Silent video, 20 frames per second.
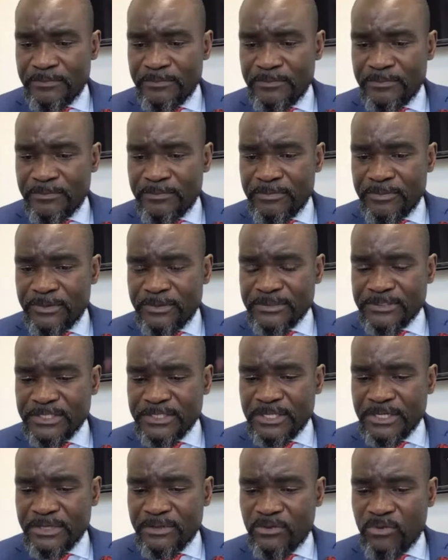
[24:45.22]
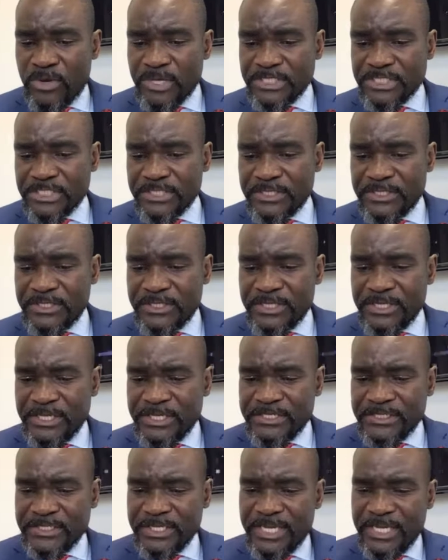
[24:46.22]
There's a question here.
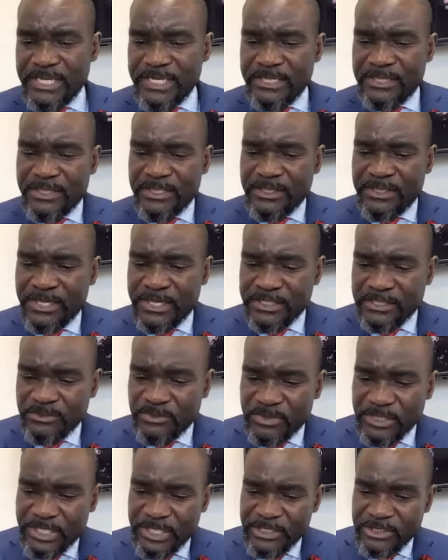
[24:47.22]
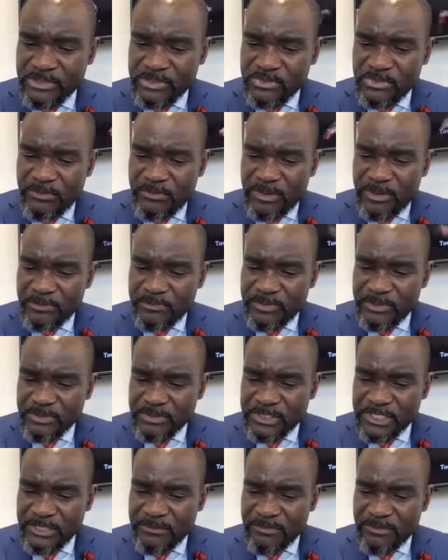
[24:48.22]
Is there anything that we can do about
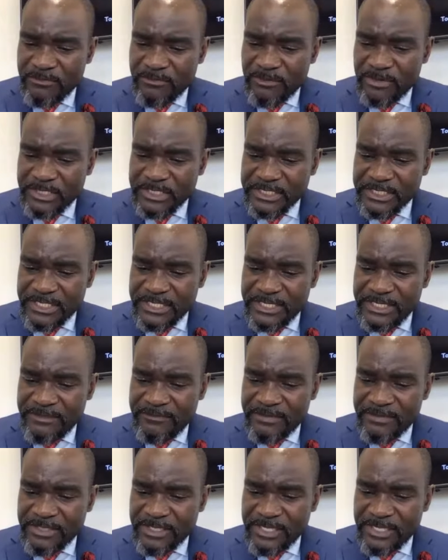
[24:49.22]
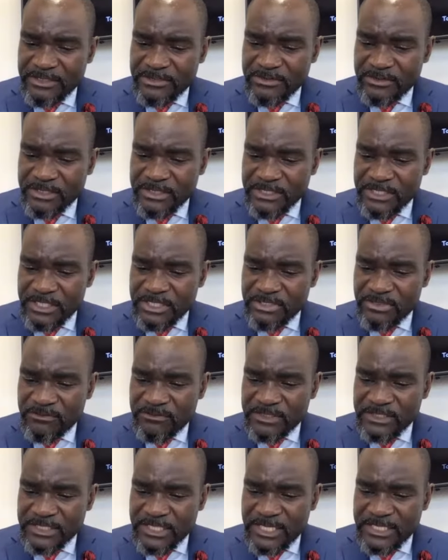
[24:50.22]
Butane before it can even get to the stage of
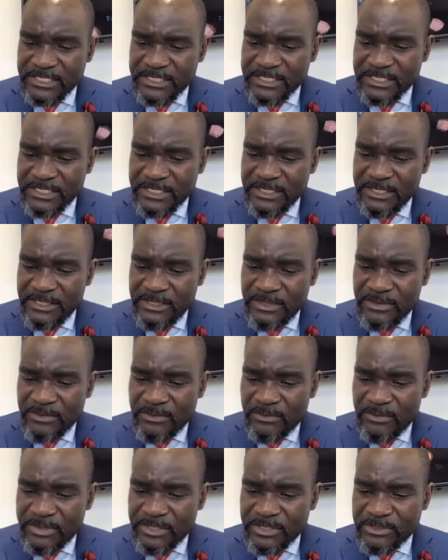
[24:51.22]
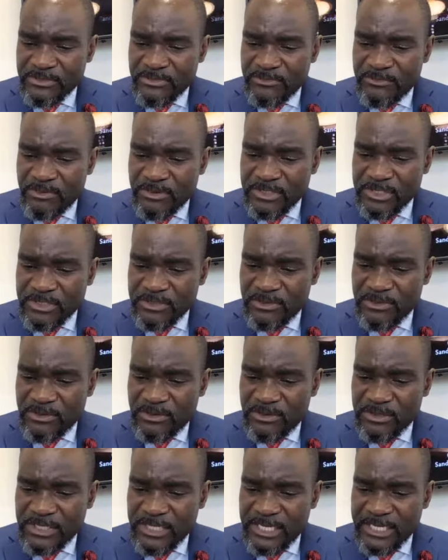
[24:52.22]
deciding whether to vote in or
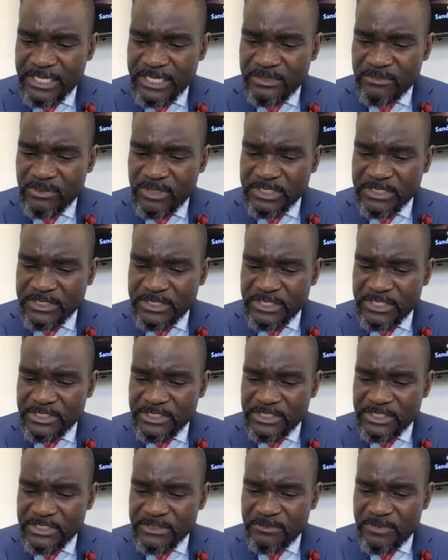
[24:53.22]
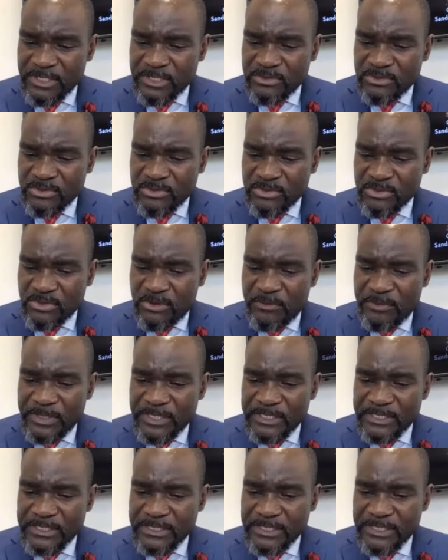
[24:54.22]
not? Like at what stage is best to stop
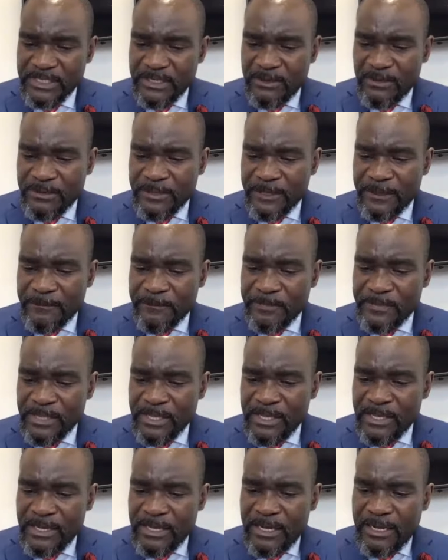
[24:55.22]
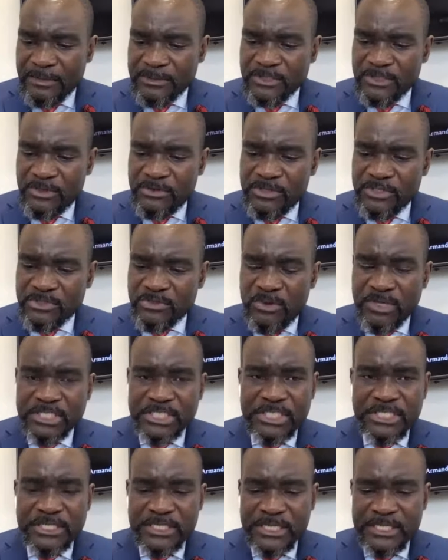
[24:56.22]
it Okay. So this
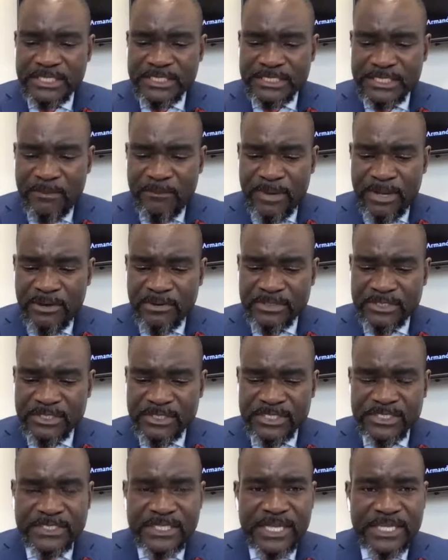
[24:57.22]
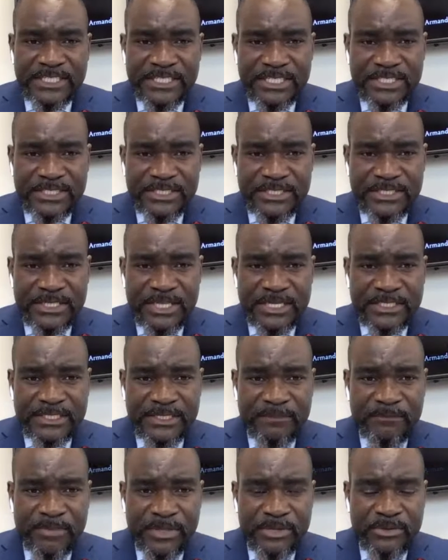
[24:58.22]
question is about the stages that the
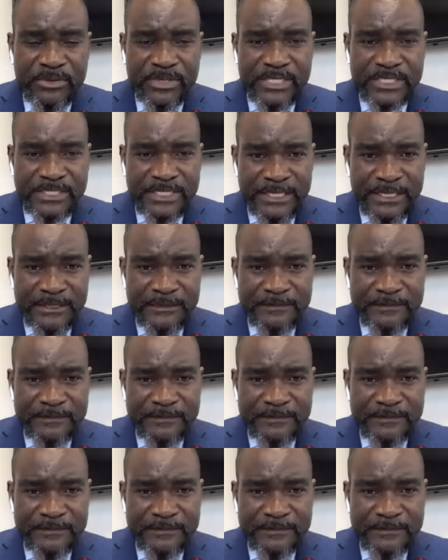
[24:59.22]
bill is in.